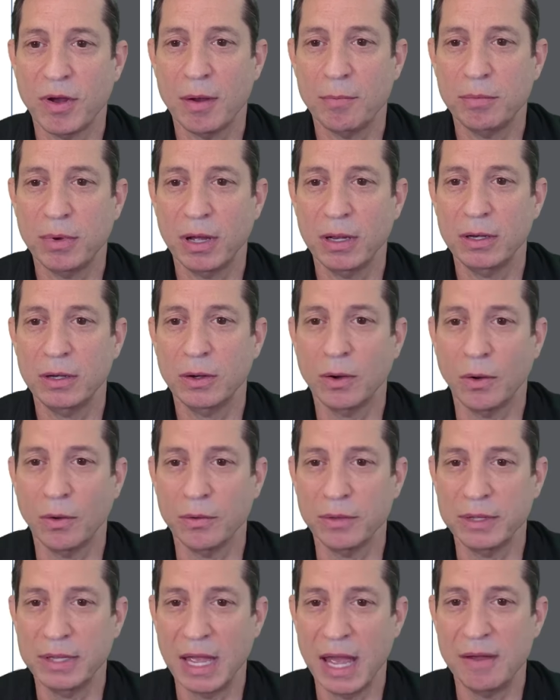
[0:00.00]
button on
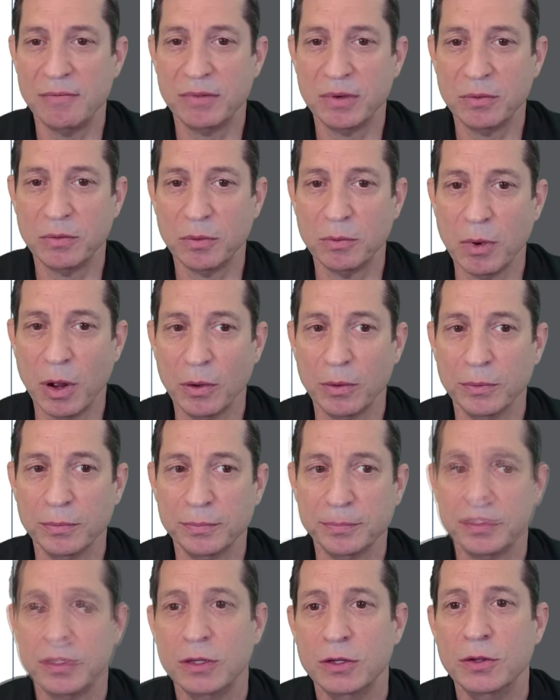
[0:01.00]
the Envy remote.
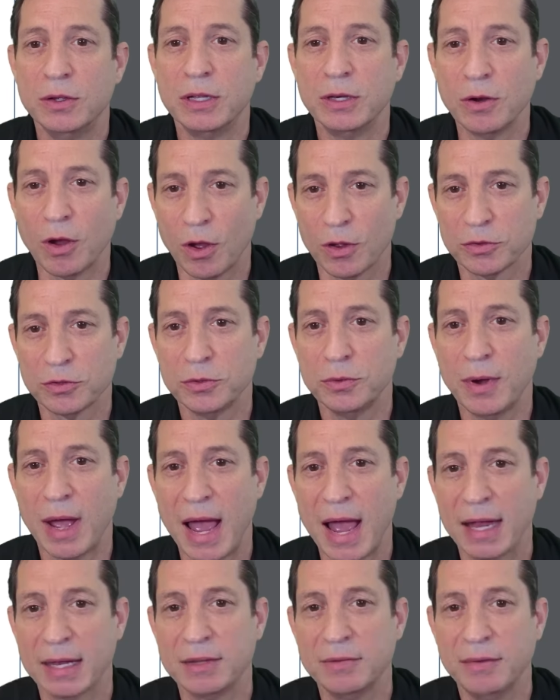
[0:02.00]
You can also
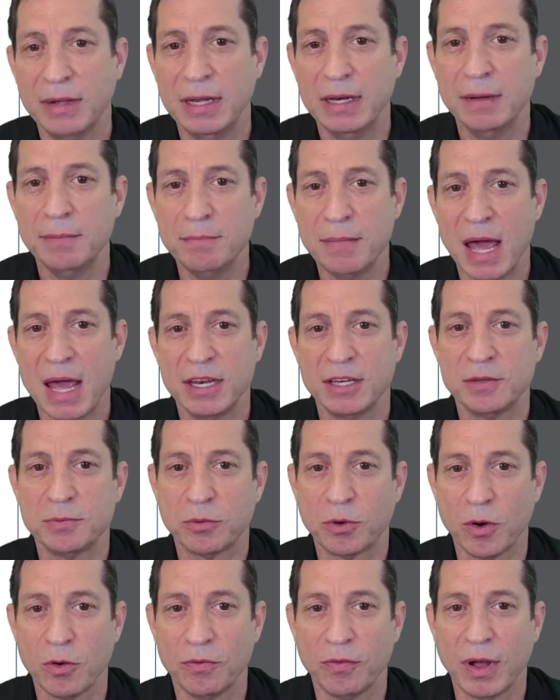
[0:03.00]
activate and manage
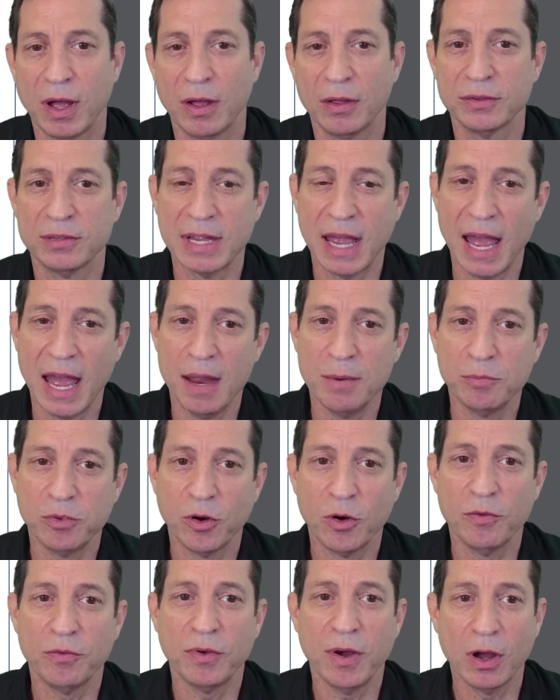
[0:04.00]
profiles and
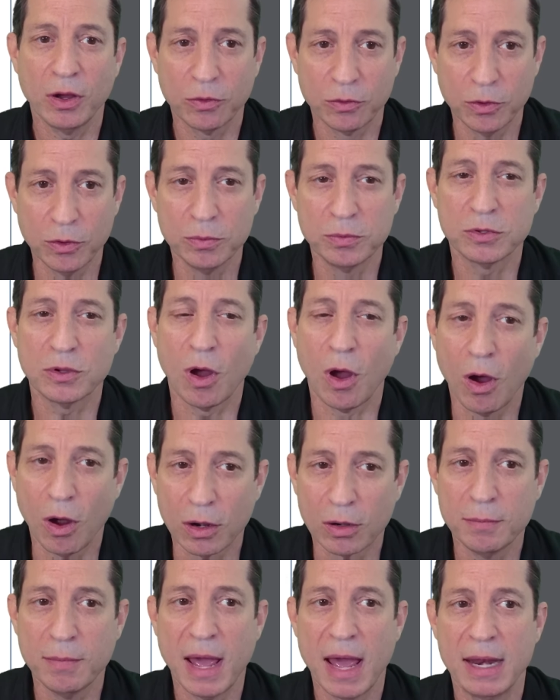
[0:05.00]
profile groups
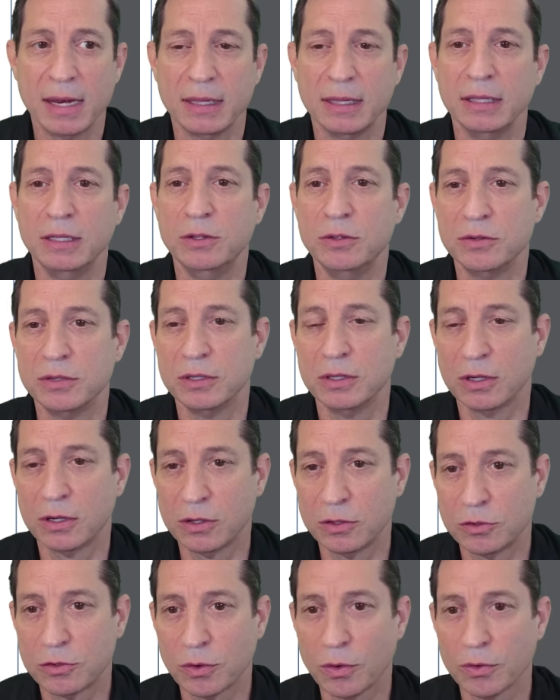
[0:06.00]
automatically using a
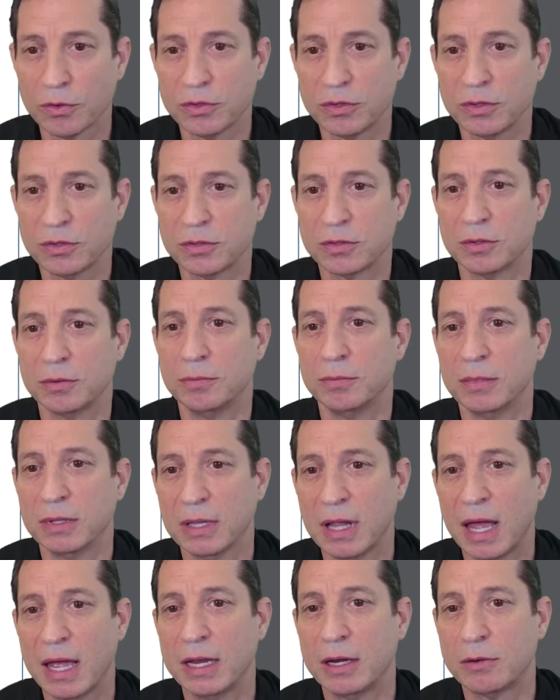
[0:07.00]
control system
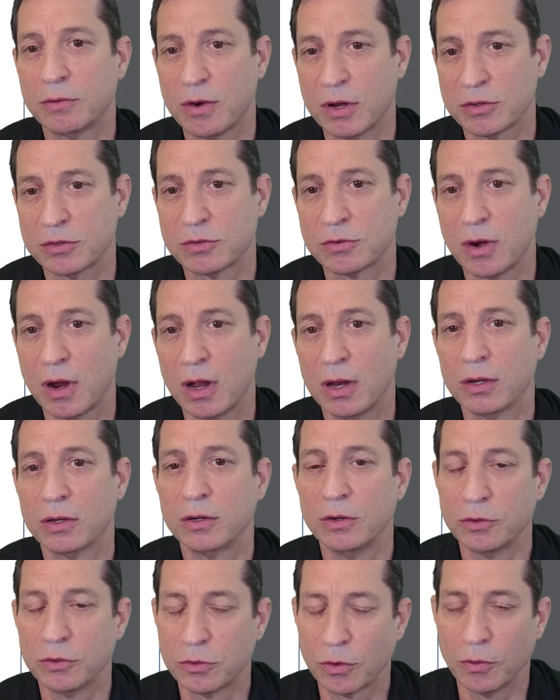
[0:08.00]
like Crestron,
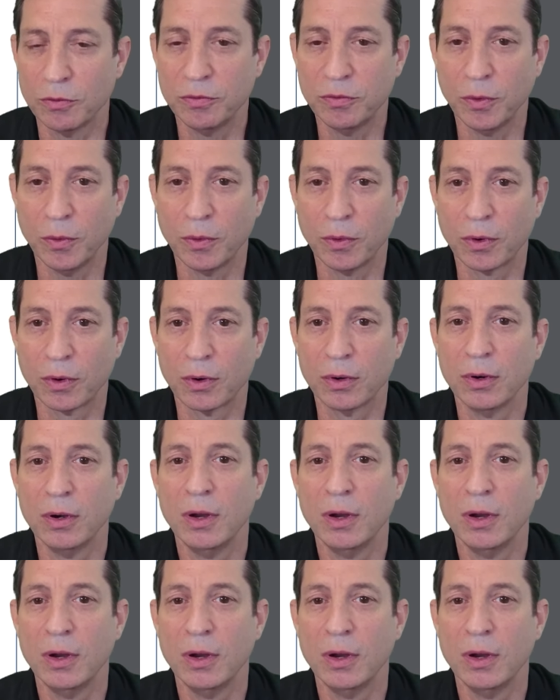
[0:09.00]
Control4,